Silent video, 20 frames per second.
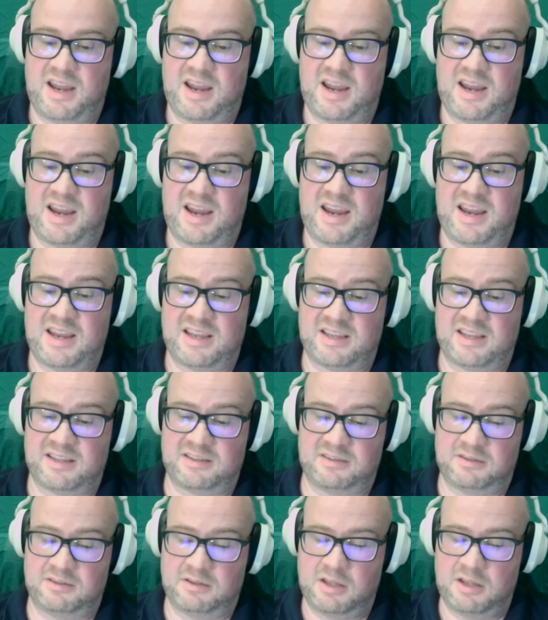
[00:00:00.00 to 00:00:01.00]

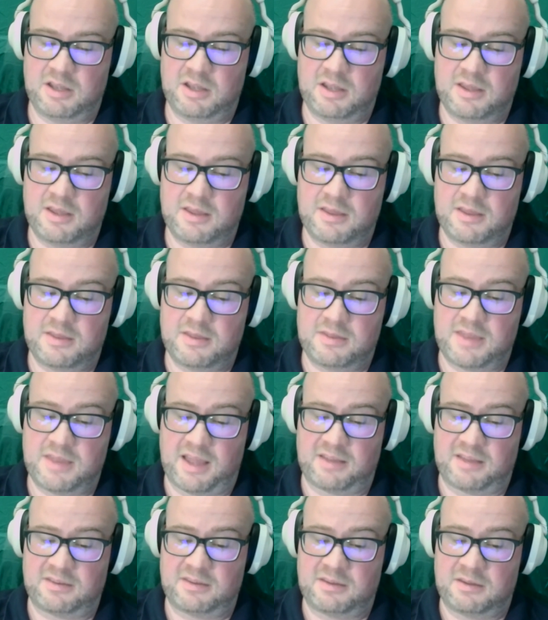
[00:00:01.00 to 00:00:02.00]
and
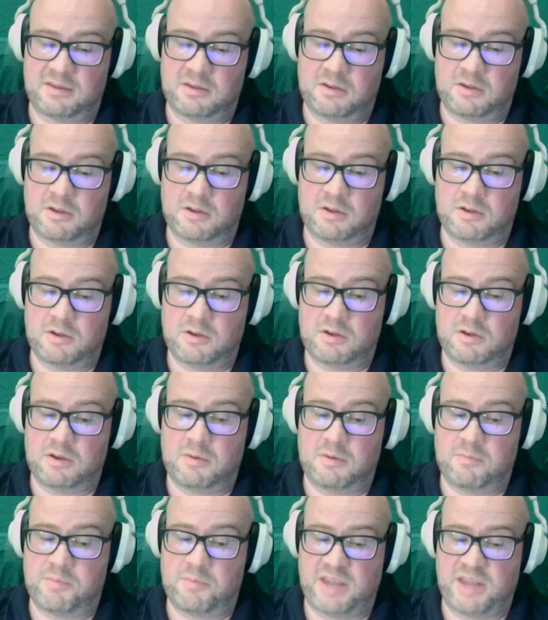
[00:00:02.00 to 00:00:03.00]
that
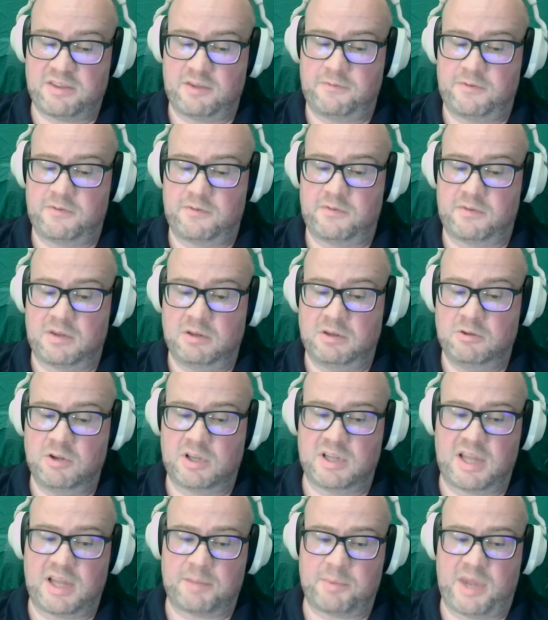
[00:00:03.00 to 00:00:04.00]
based off of
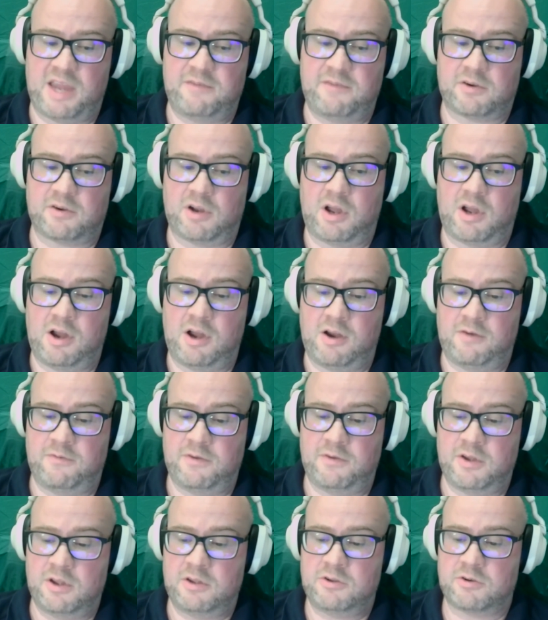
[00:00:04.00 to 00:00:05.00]
lookalike behavior of
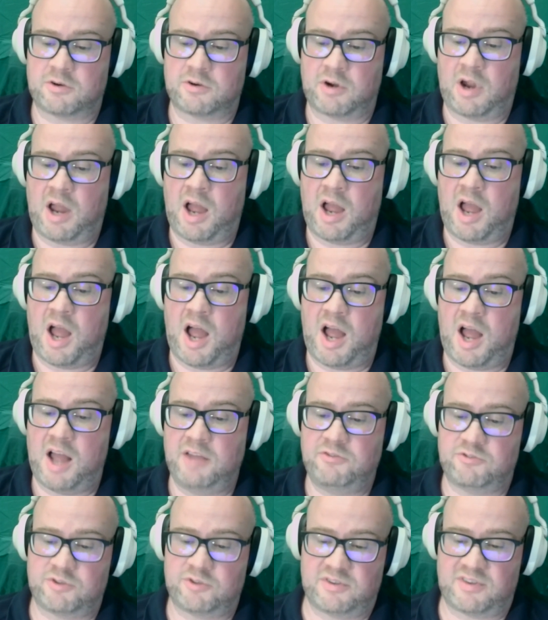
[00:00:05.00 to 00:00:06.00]
your
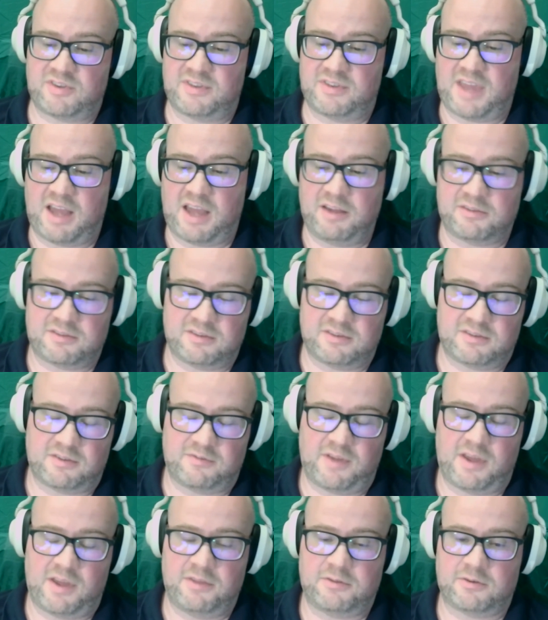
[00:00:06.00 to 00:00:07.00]
hundreds and thousands of
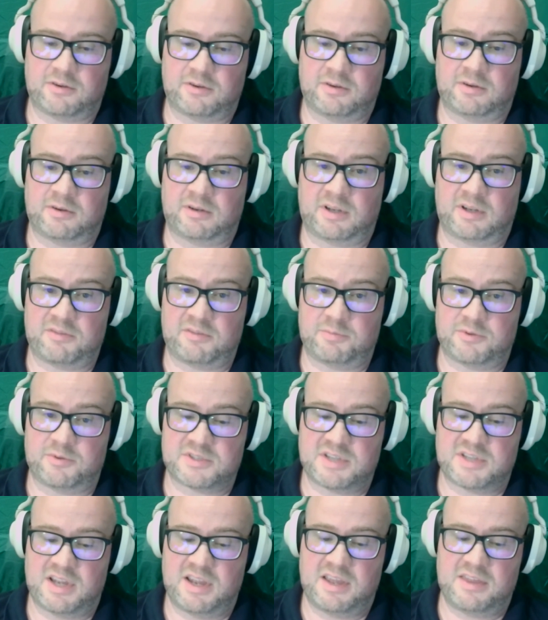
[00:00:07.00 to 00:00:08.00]
other customers,
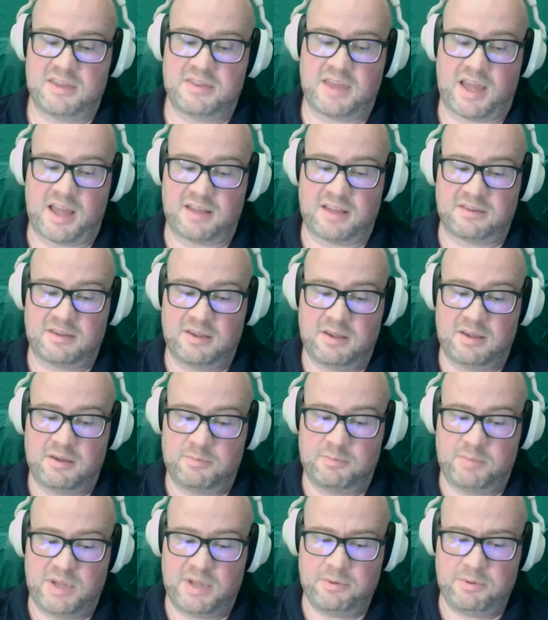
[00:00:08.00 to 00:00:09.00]
that
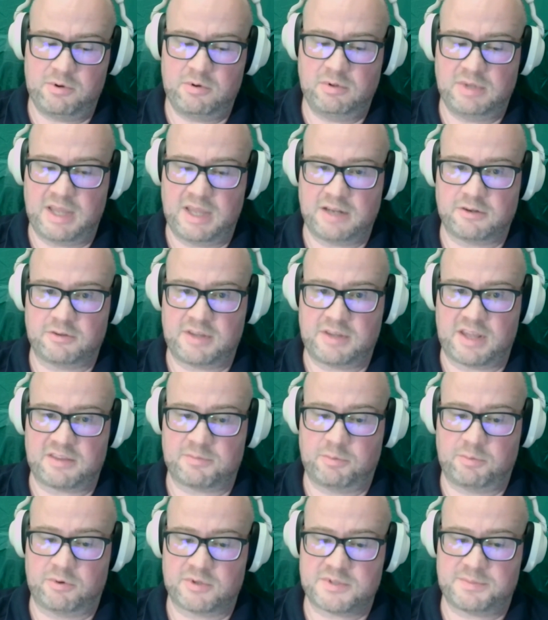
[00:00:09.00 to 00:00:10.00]
people who land on that
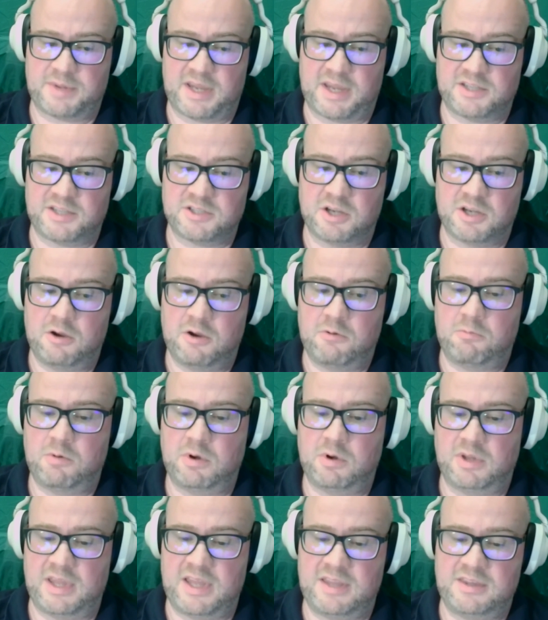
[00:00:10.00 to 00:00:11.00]
sports page will
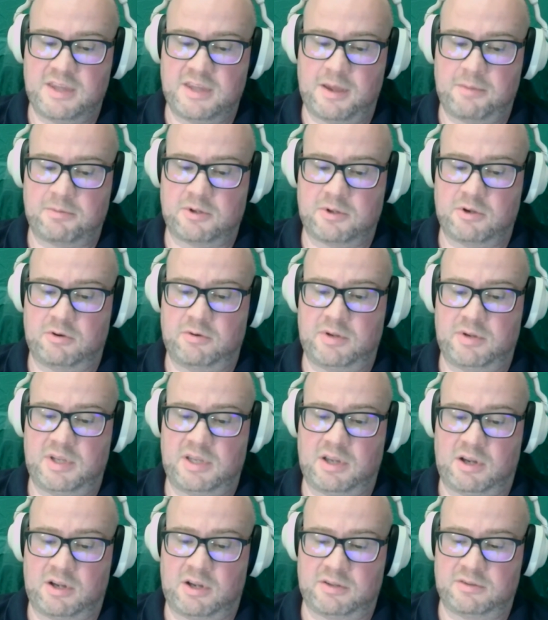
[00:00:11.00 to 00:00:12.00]
end up going
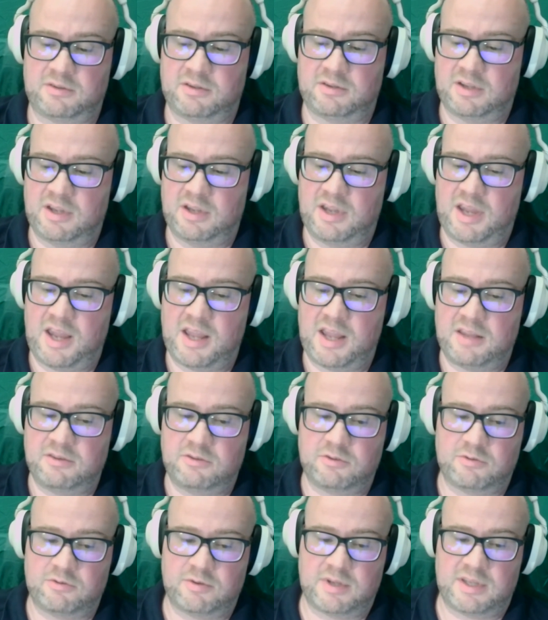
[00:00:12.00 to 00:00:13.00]
on and
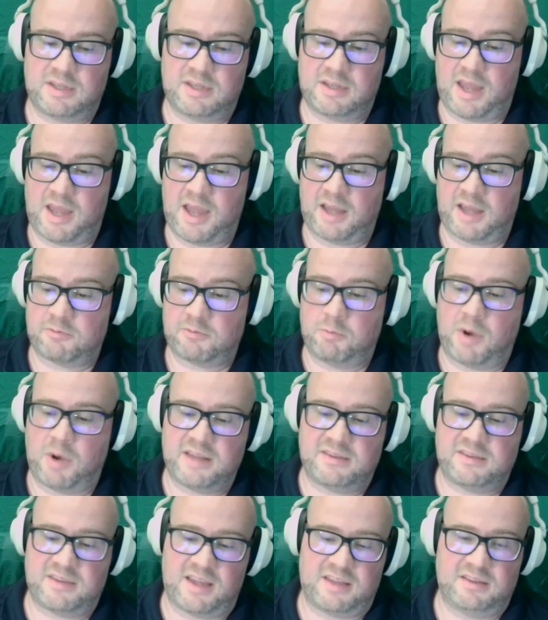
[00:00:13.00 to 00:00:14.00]
doing
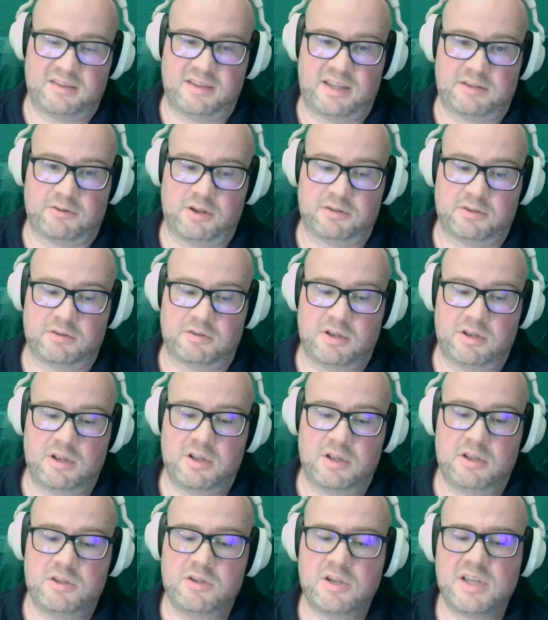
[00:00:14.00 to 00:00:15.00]
XYZ later on.
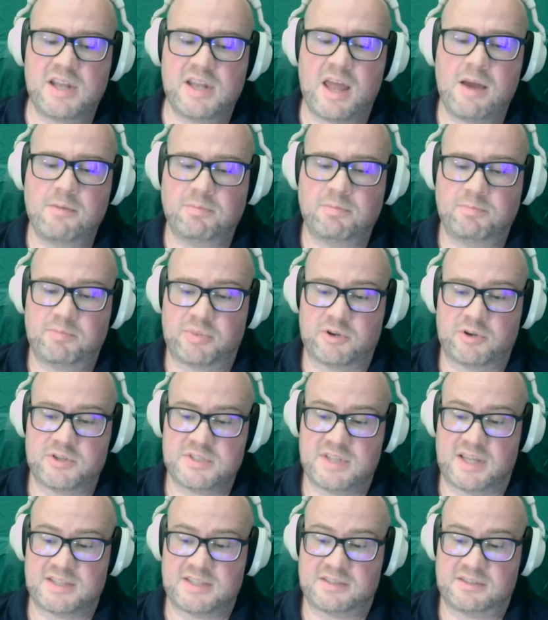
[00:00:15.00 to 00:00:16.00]
You can help
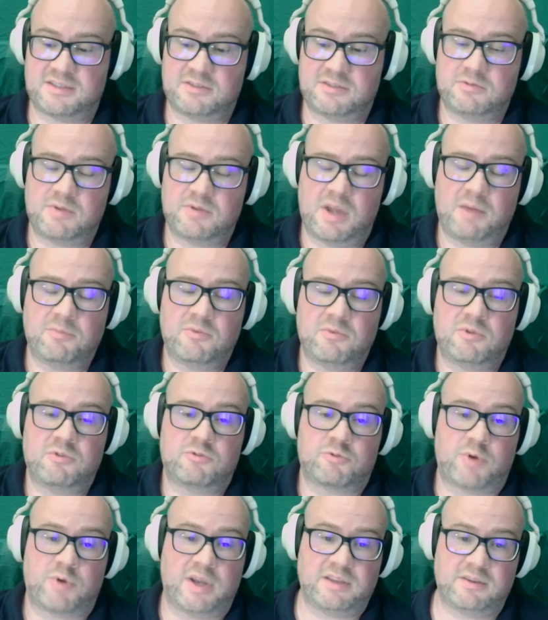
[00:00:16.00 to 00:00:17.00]
personalize it to help
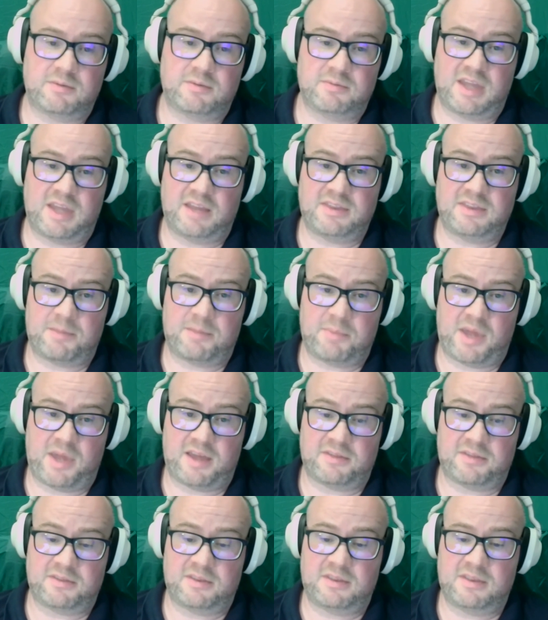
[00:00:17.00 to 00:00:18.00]
direct them down that
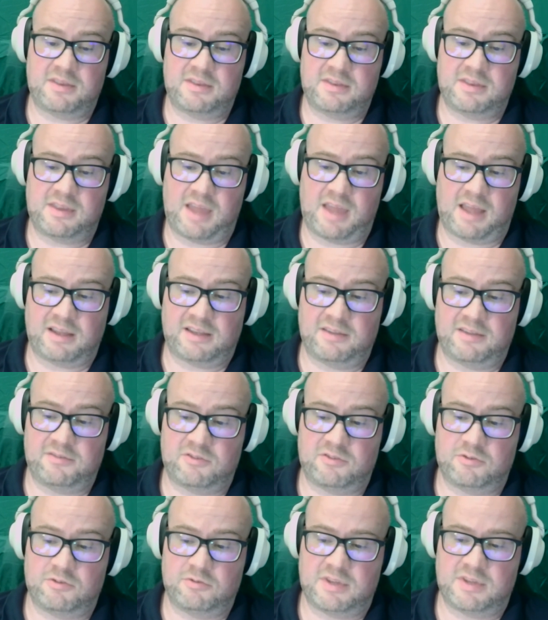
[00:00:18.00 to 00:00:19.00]
path that gives
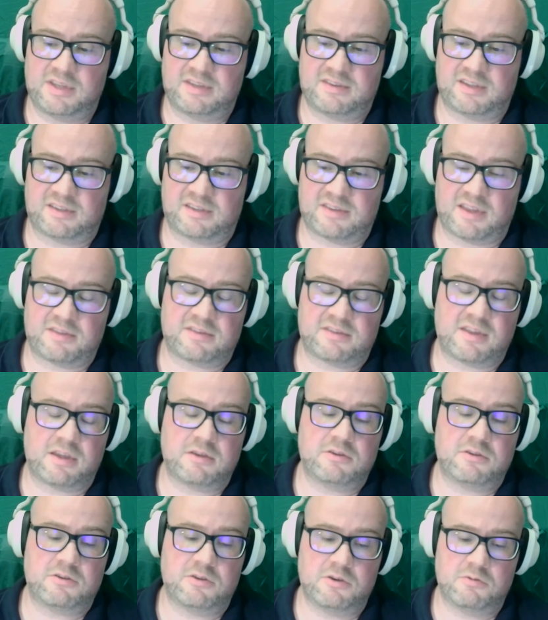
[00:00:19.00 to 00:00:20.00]
you the success
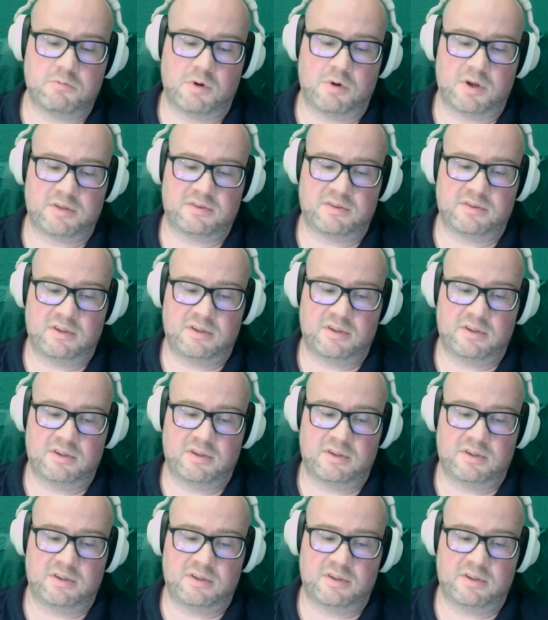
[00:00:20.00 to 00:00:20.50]
that you want.